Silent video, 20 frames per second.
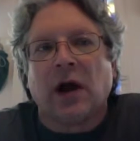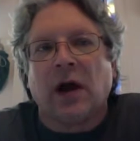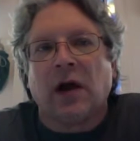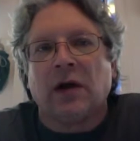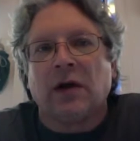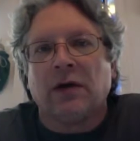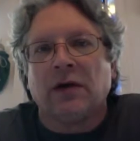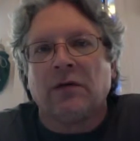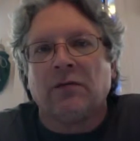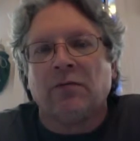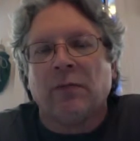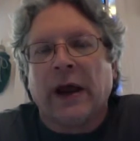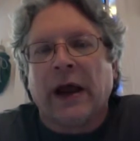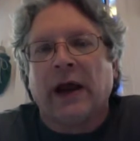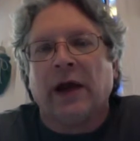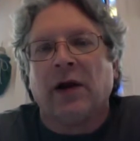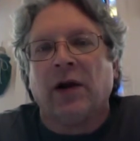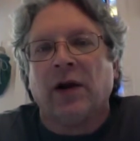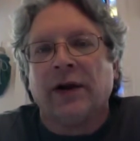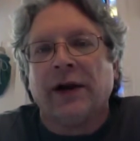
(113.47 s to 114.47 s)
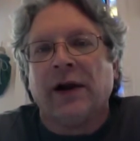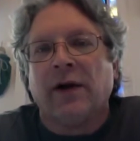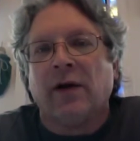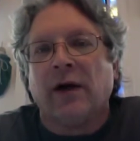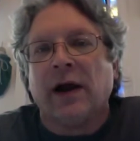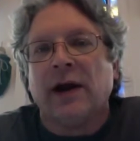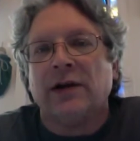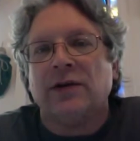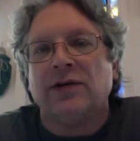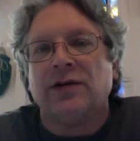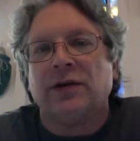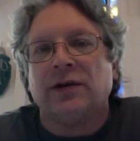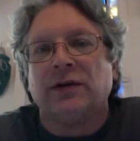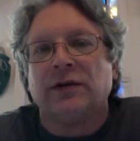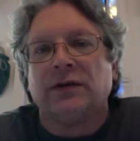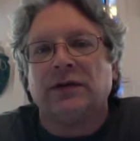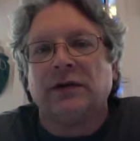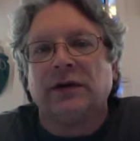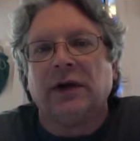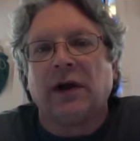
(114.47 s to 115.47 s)
uh, male
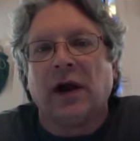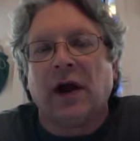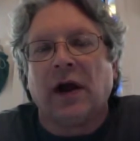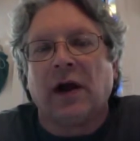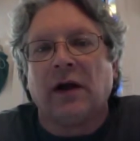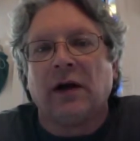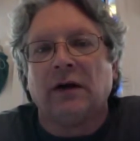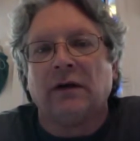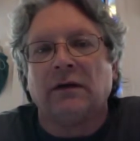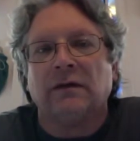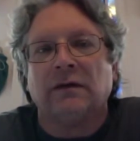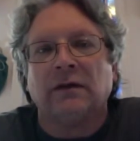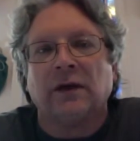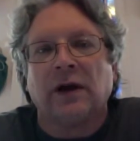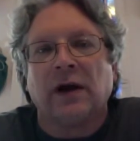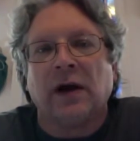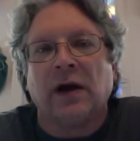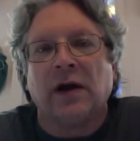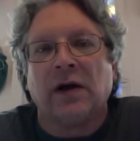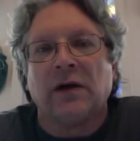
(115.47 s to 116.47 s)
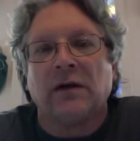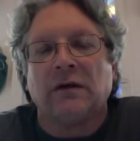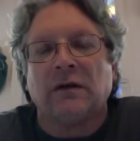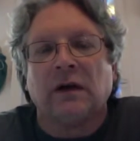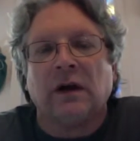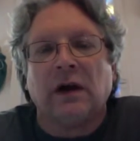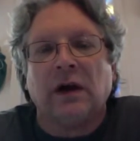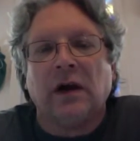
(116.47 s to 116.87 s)
narration of love,